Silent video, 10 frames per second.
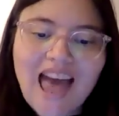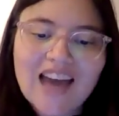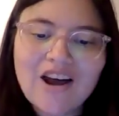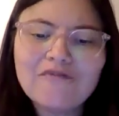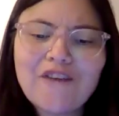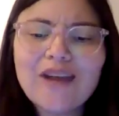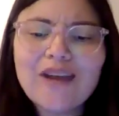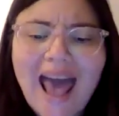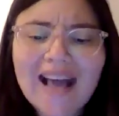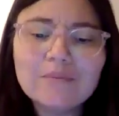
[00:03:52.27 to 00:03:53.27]
and I felt
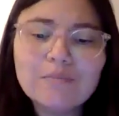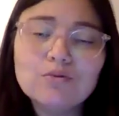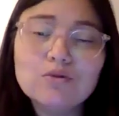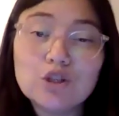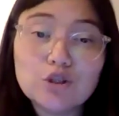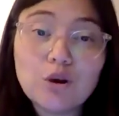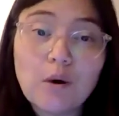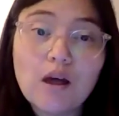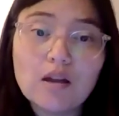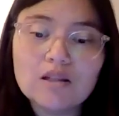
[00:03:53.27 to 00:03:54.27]
able to do
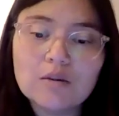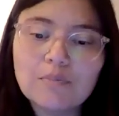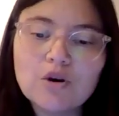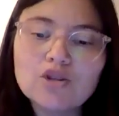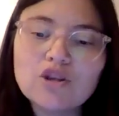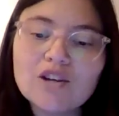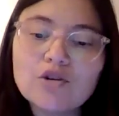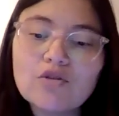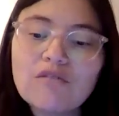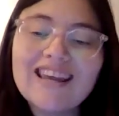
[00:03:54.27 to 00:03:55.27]
it because I'd
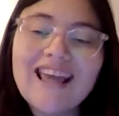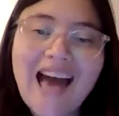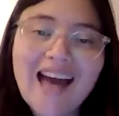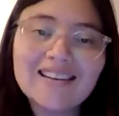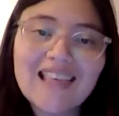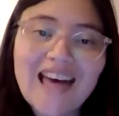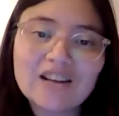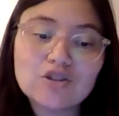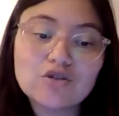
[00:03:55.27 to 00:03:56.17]
already had that